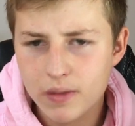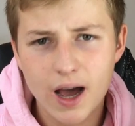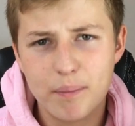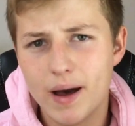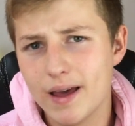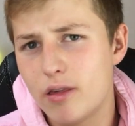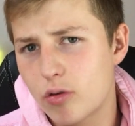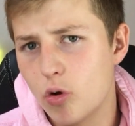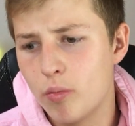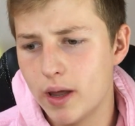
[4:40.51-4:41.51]
I buy
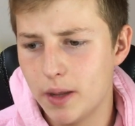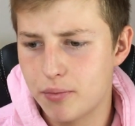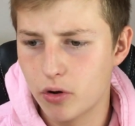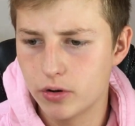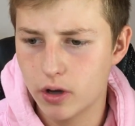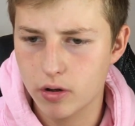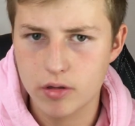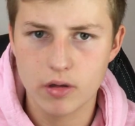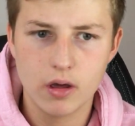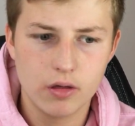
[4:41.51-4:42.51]
so many
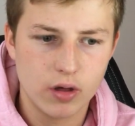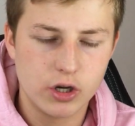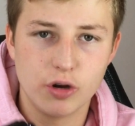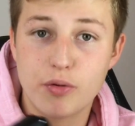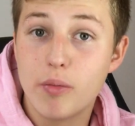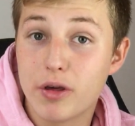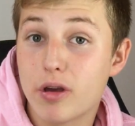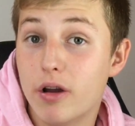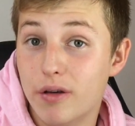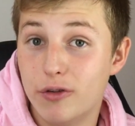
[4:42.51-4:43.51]
products, so I should probably
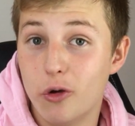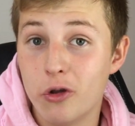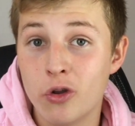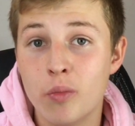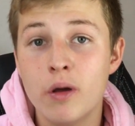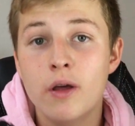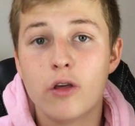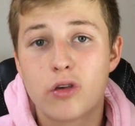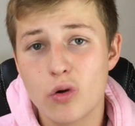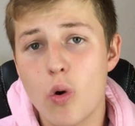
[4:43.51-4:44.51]
start reviewing them.
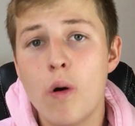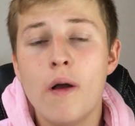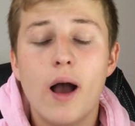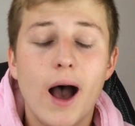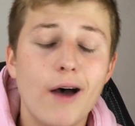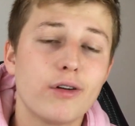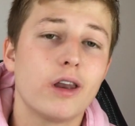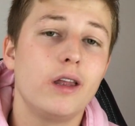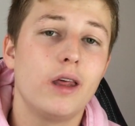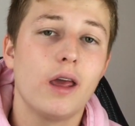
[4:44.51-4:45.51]
So have a
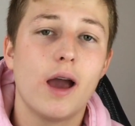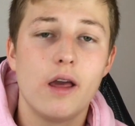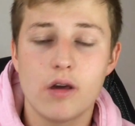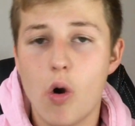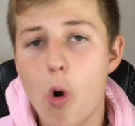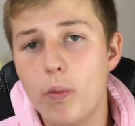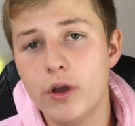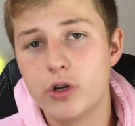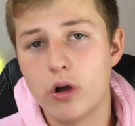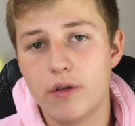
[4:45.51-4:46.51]
great day guys, I hope
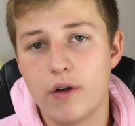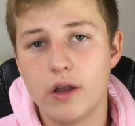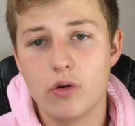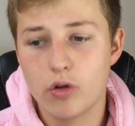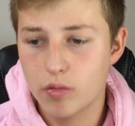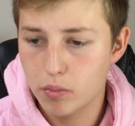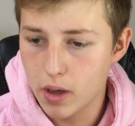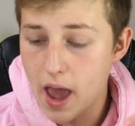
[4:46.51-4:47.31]
you enjoy the videos.